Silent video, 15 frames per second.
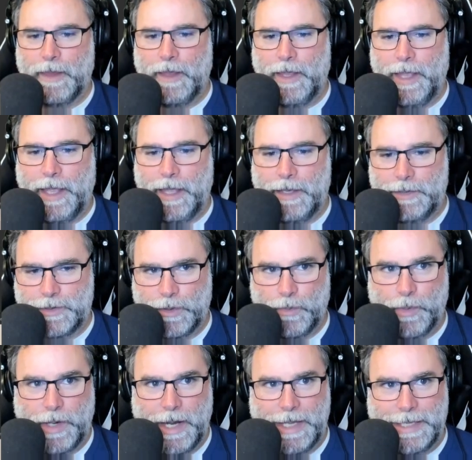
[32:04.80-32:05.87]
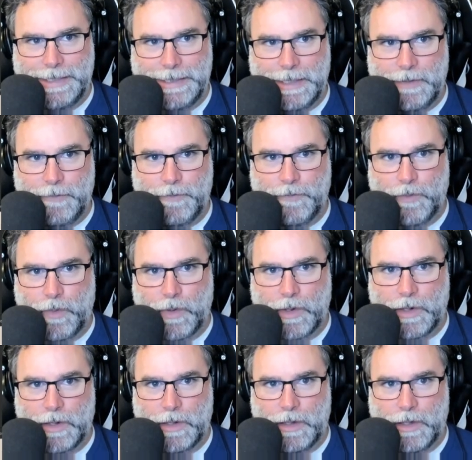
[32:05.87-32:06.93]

And so what I did for